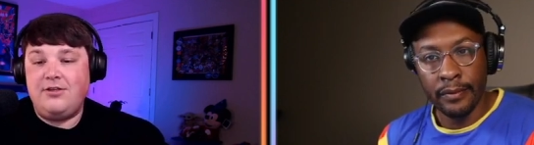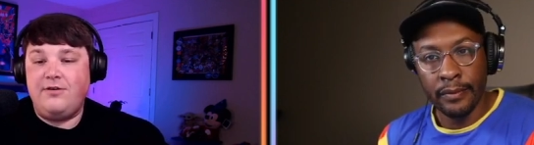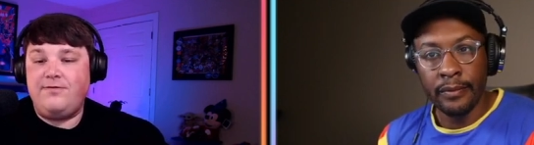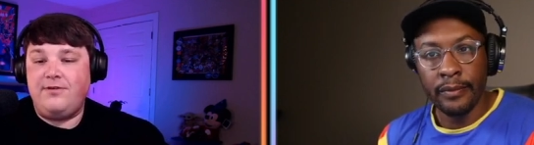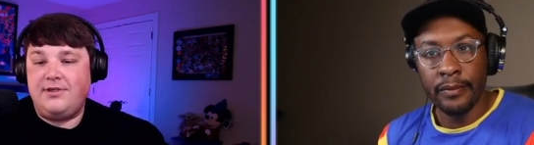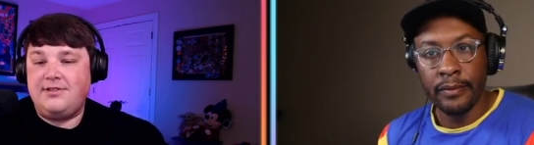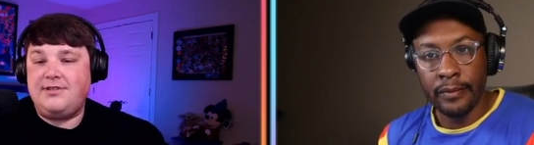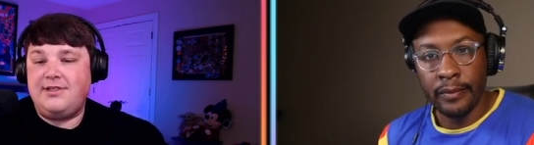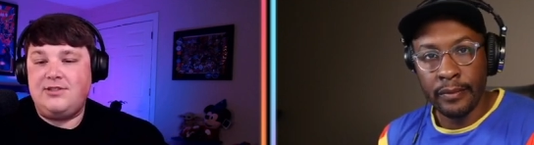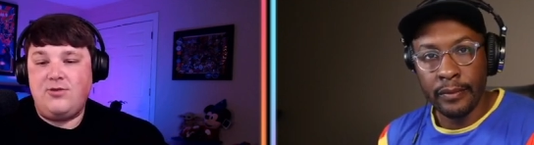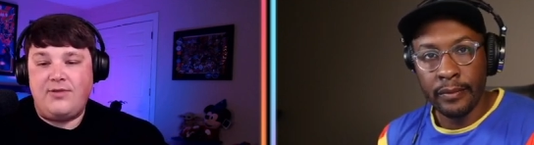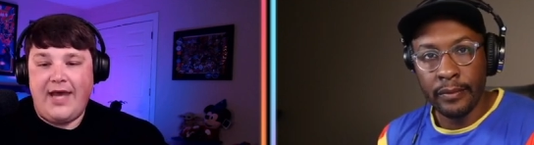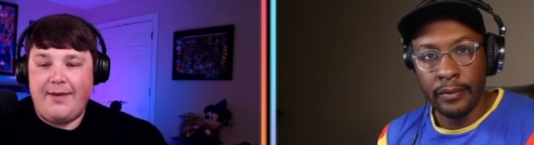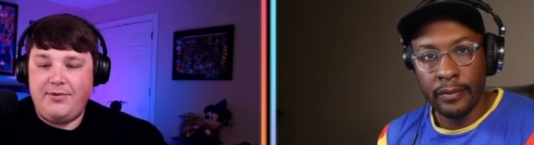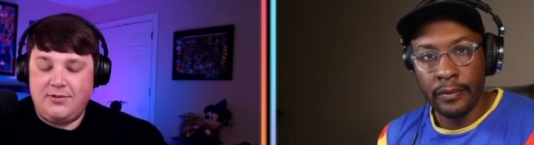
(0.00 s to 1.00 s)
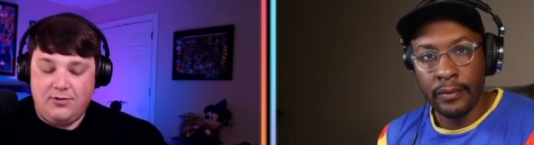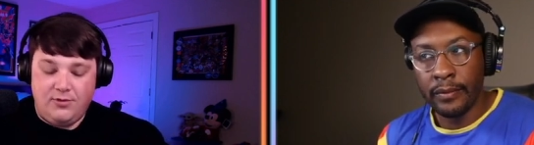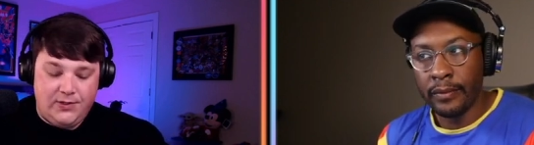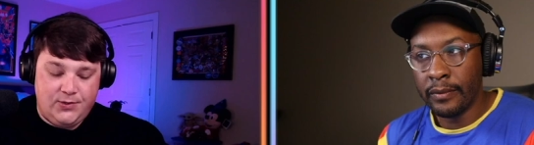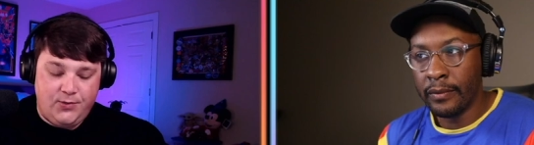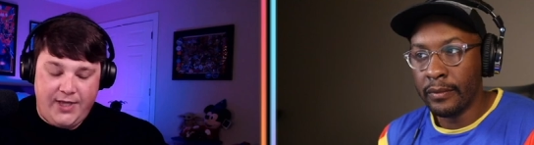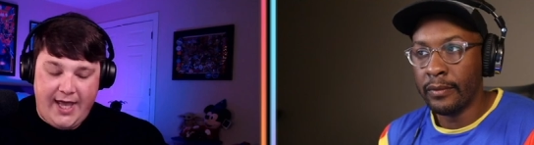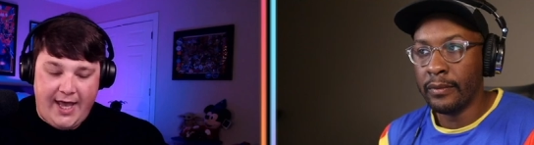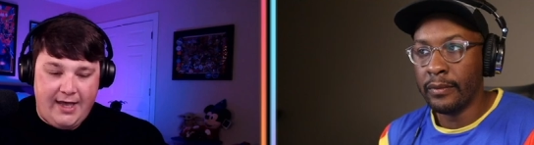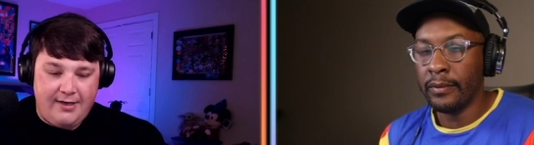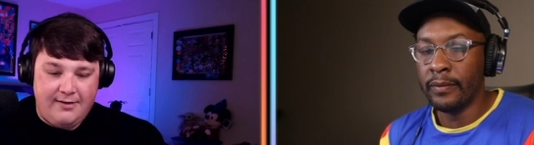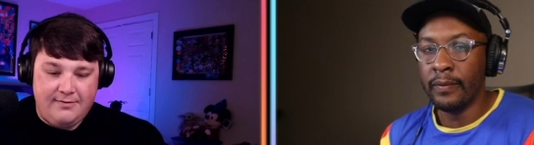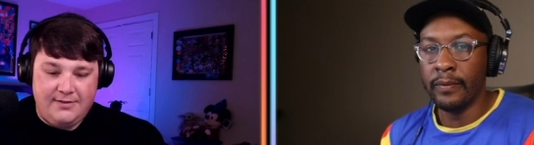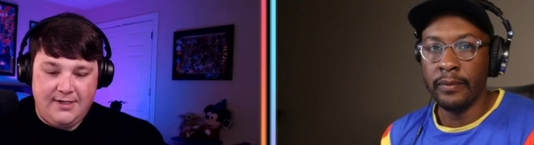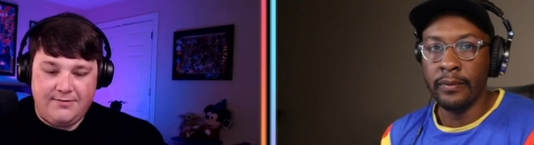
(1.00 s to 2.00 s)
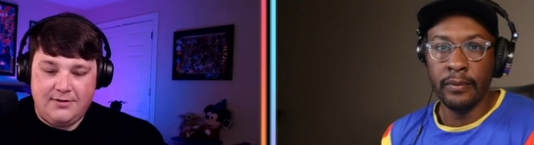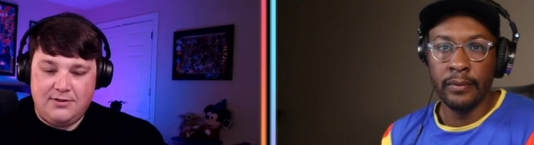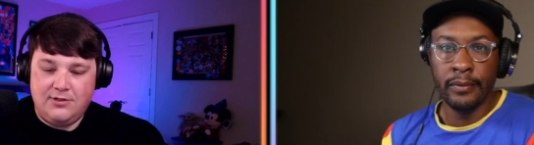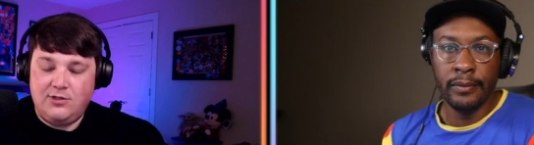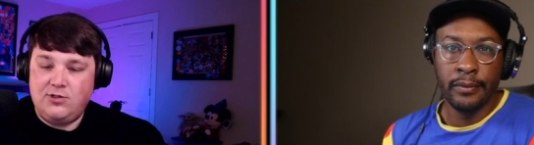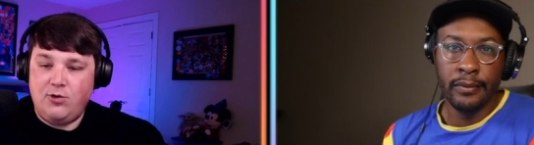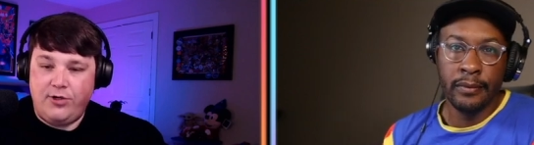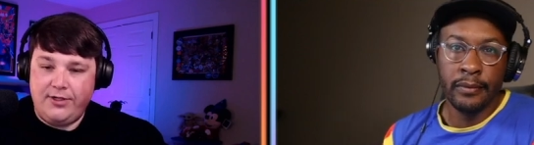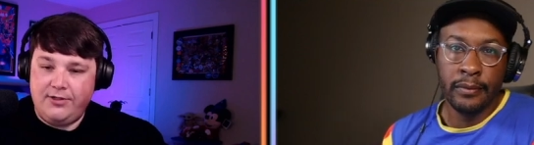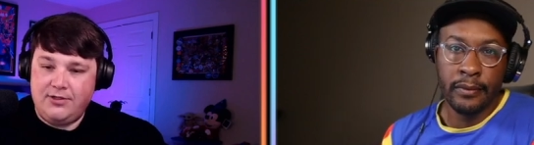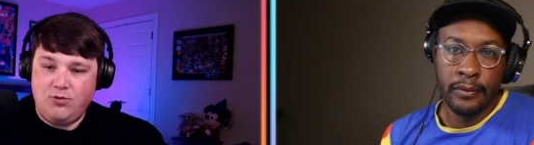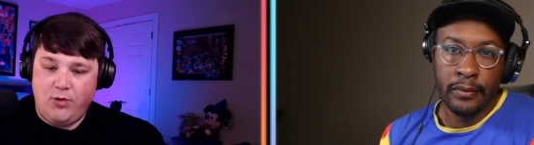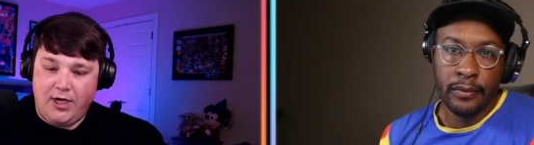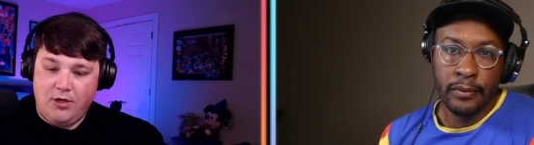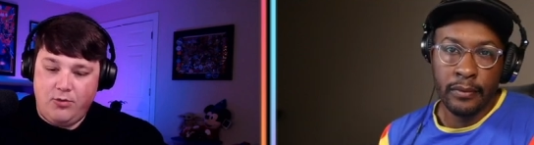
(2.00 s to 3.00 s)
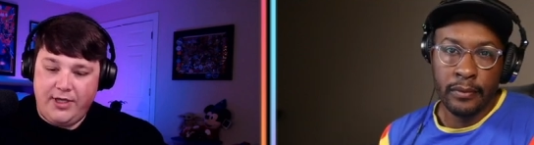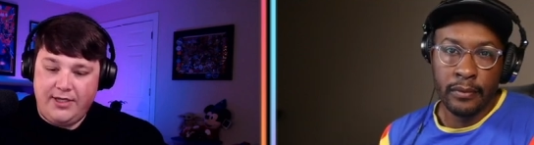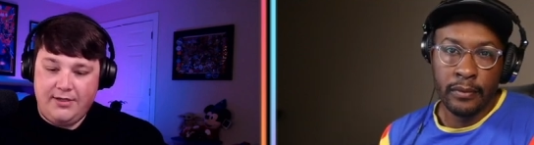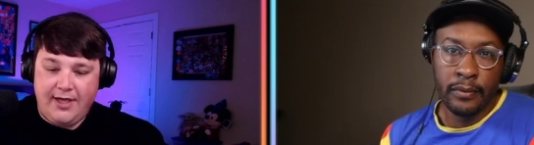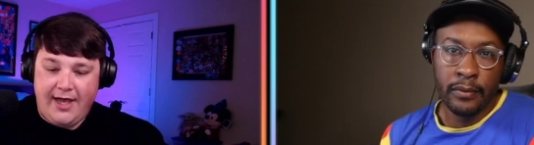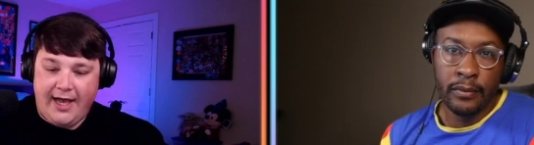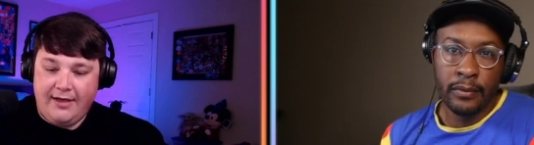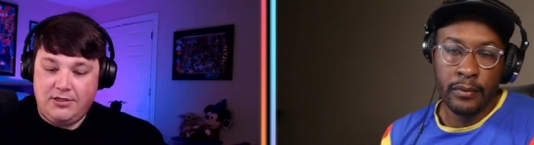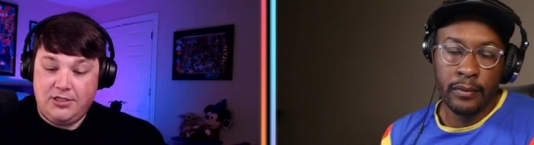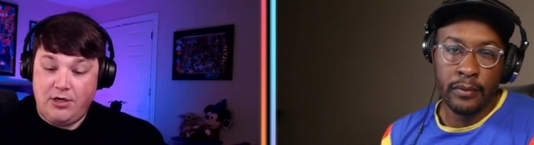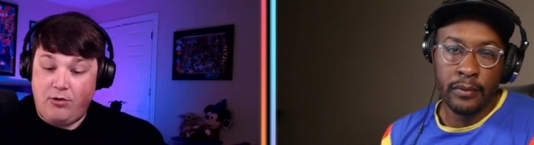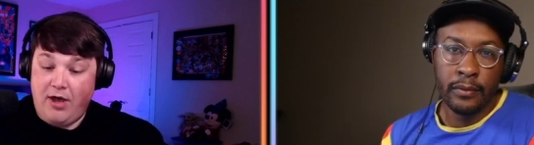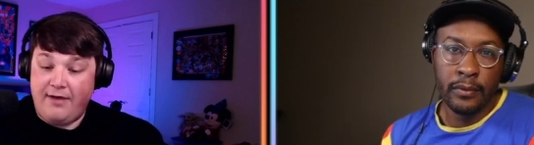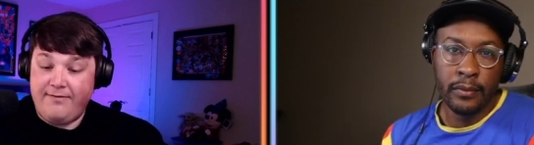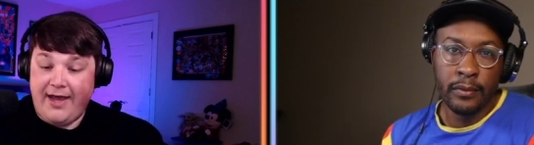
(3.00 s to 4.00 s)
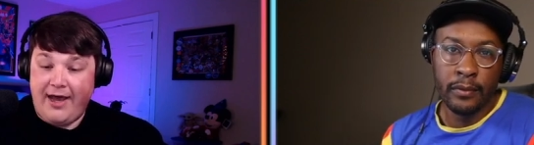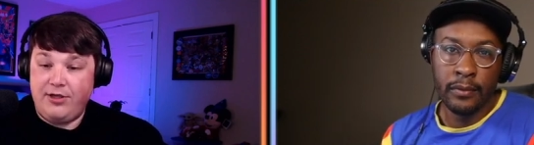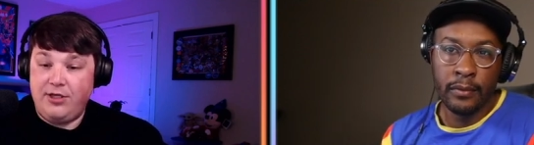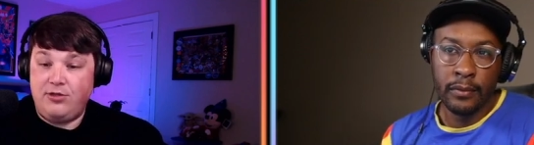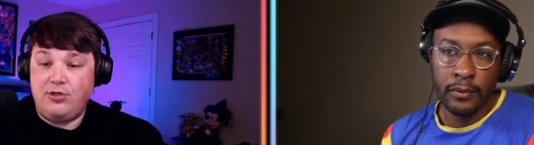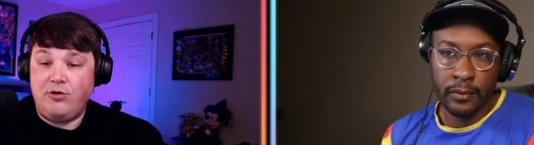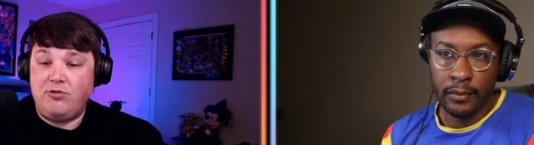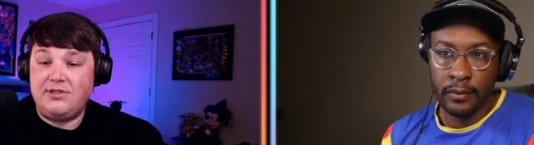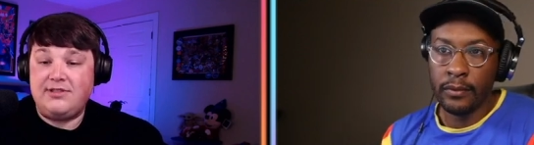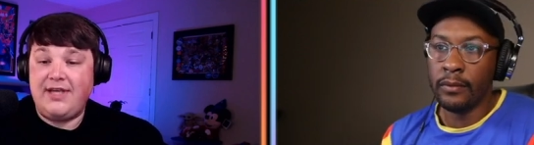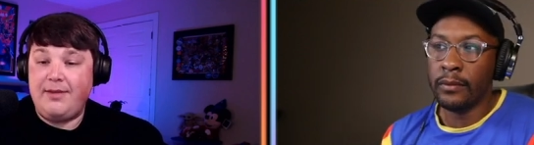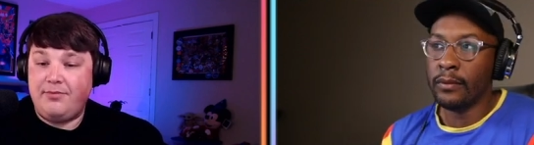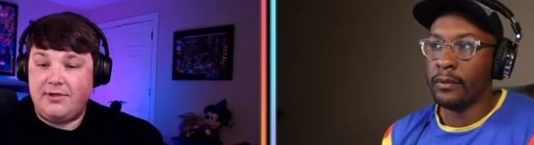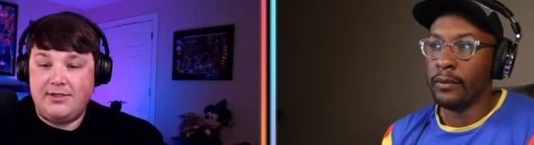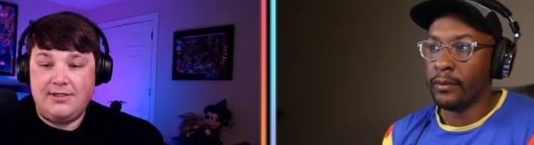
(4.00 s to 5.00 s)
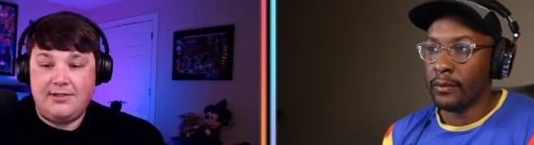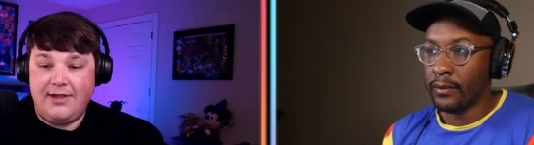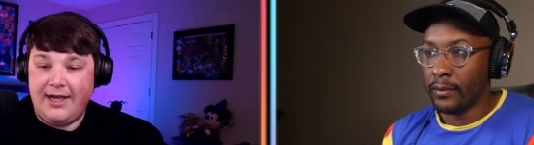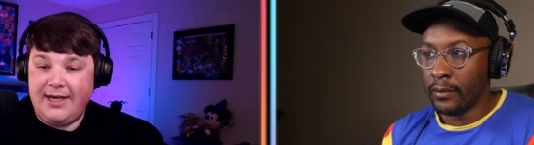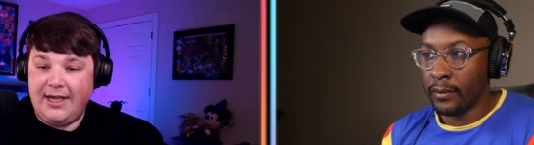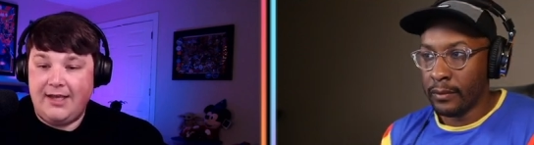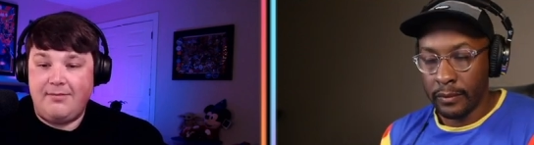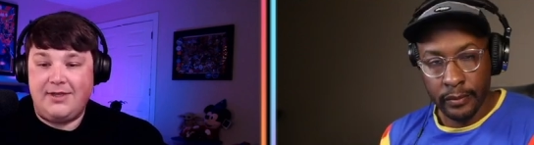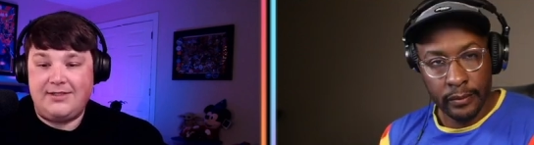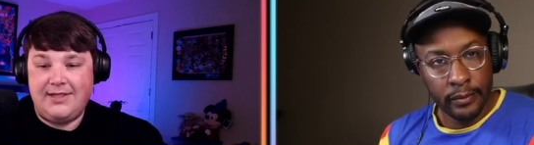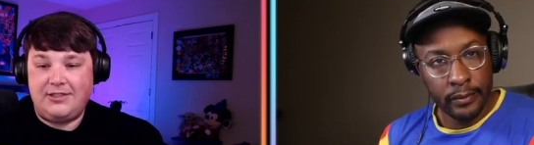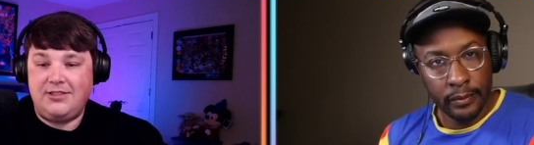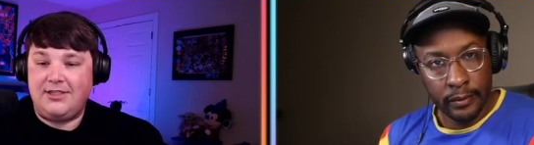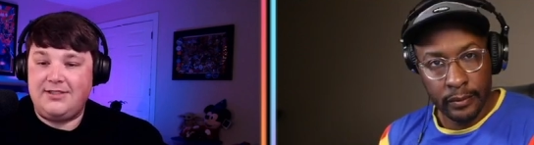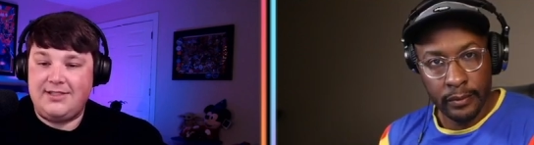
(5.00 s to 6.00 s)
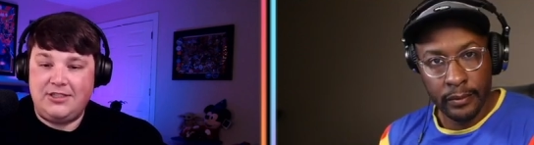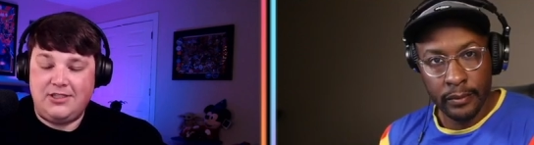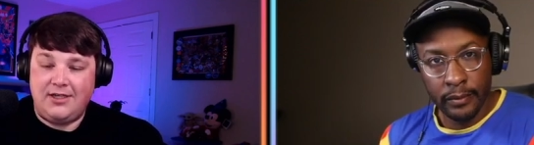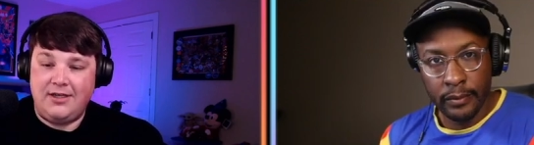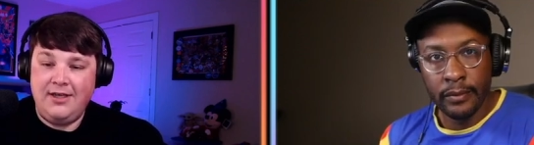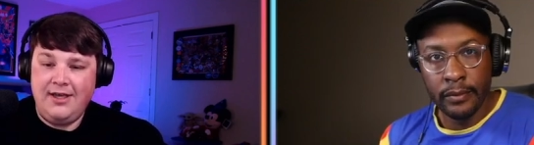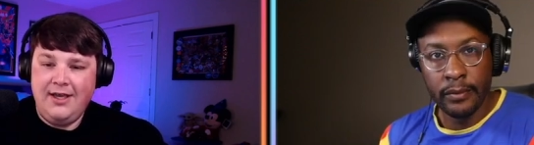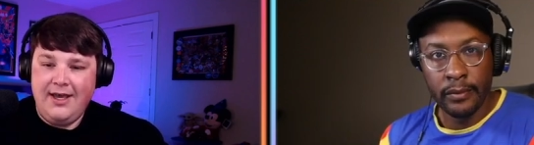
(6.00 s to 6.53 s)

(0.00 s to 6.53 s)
Speaker 1: so, for instance, with Applitools, we have different tutorials where we ha- show off how you do it with Cypress, Selenium, et cetera, et cetera.